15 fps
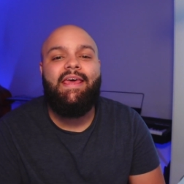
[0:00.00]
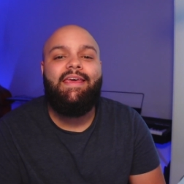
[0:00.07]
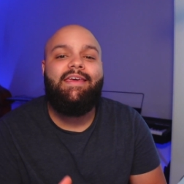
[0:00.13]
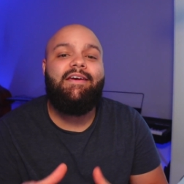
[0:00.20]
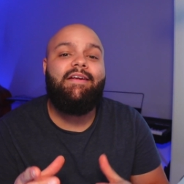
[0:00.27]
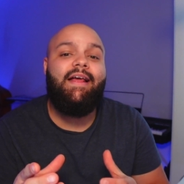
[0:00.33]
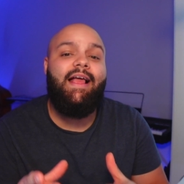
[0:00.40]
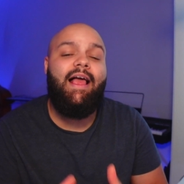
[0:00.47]

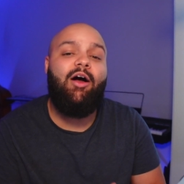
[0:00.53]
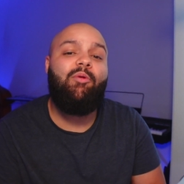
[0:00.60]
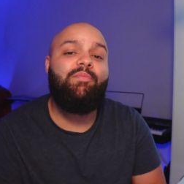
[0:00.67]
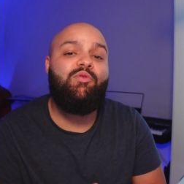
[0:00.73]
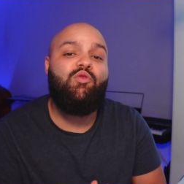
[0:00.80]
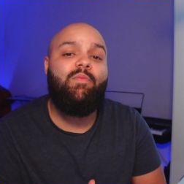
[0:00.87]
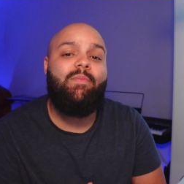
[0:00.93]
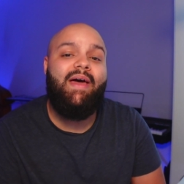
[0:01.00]
here to help
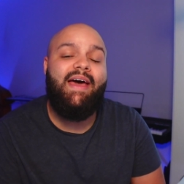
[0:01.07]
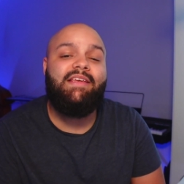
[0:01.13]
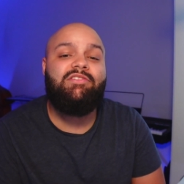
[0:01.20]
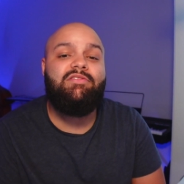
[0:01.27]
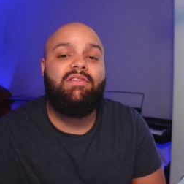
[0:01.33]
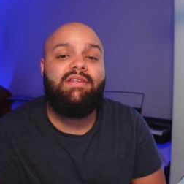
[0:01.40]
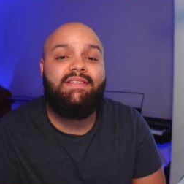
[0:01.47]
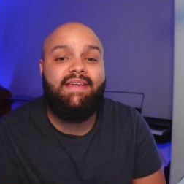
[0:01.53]
you
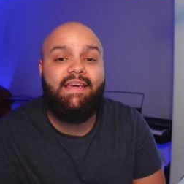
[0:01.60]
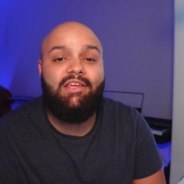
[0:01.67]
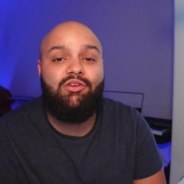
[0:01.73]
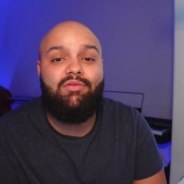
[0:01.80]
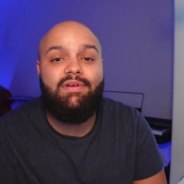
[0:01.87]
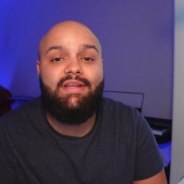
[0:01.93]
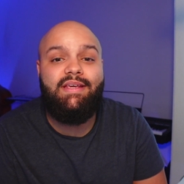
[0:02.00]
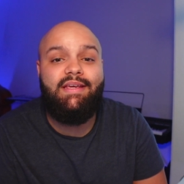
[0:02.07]
master the tech
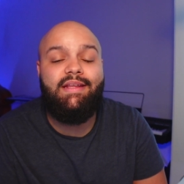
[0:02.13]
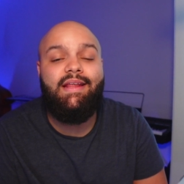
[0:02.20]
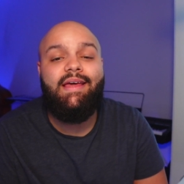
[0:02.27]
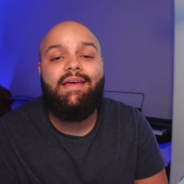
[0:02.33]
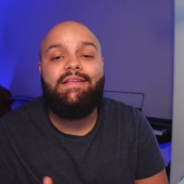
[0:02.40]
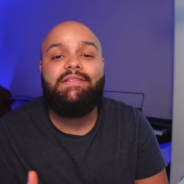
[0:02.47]
you need